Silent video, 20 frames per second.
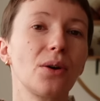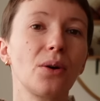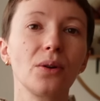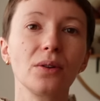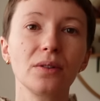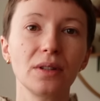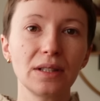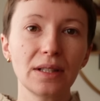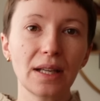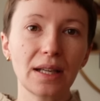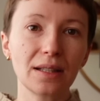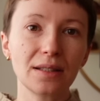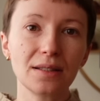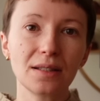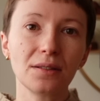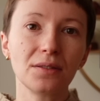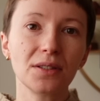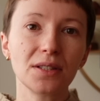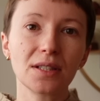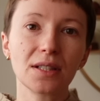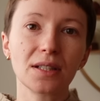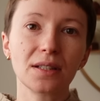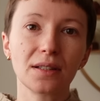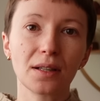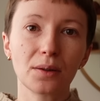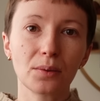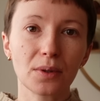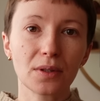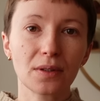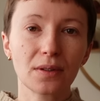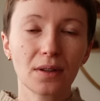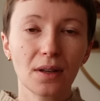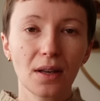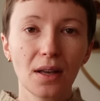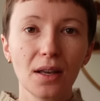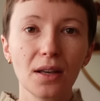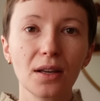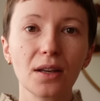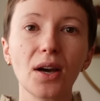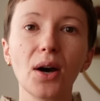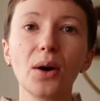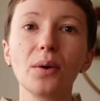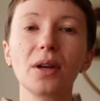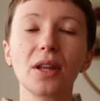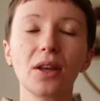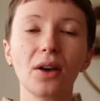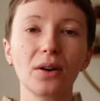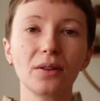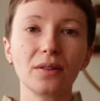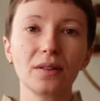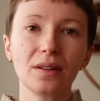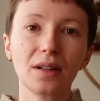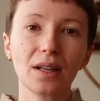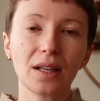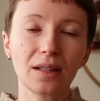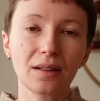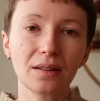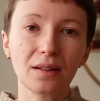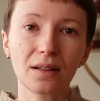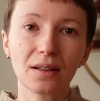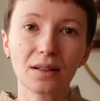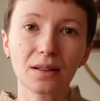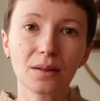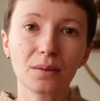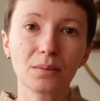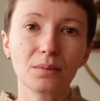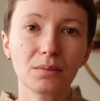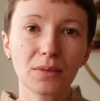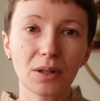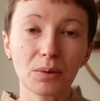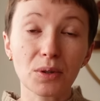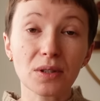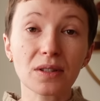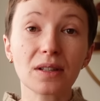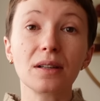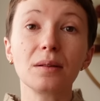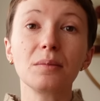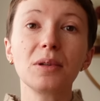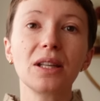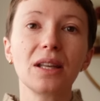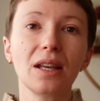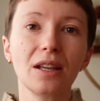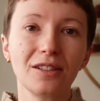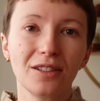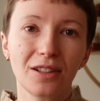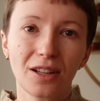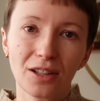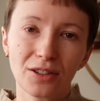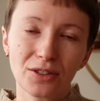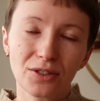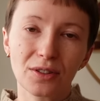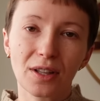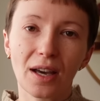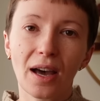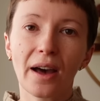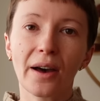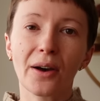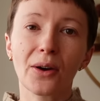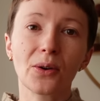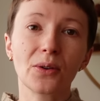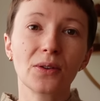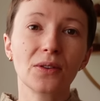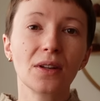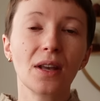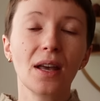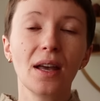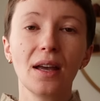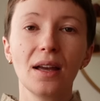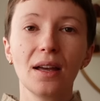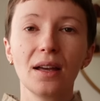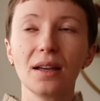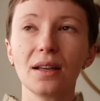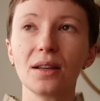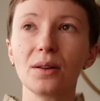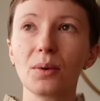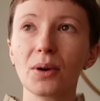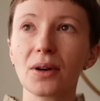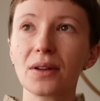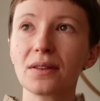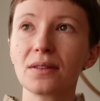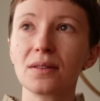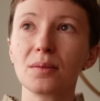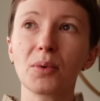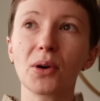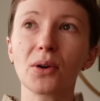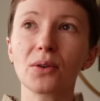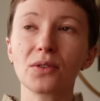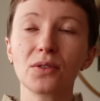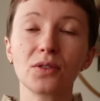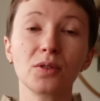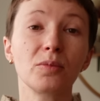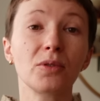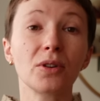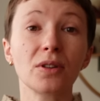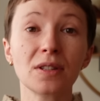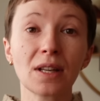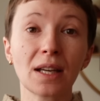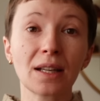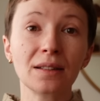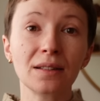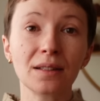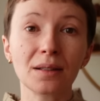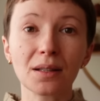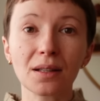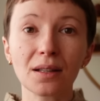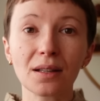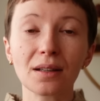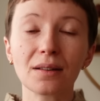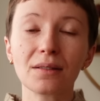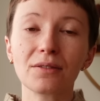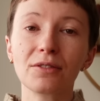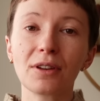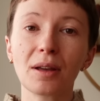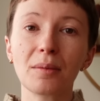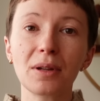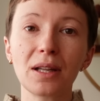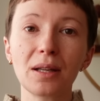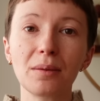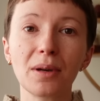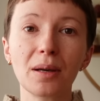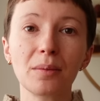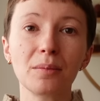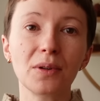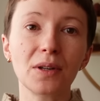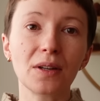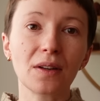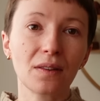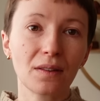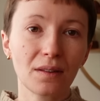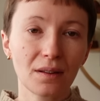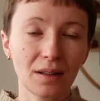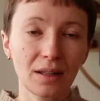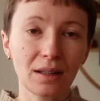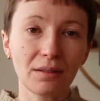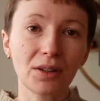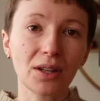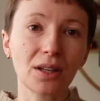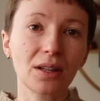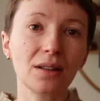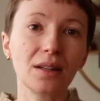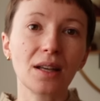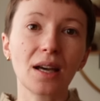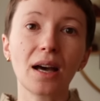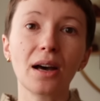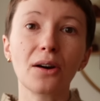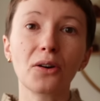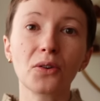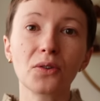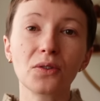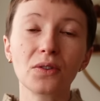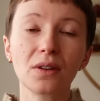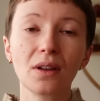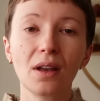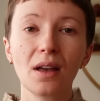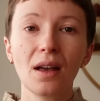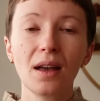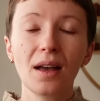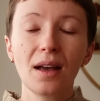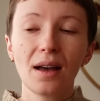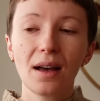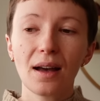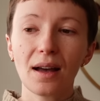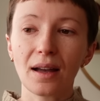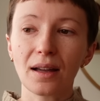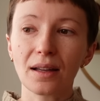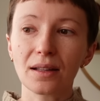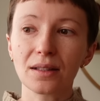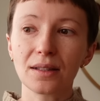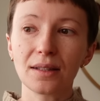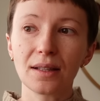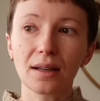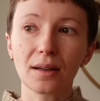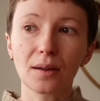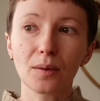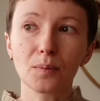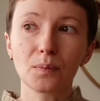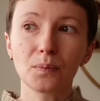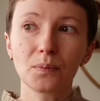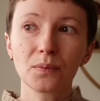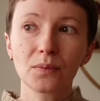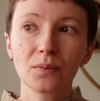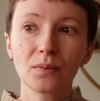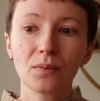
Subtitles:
all the negativity that was going on into the house. It was supposed to protect the family members living in the house, and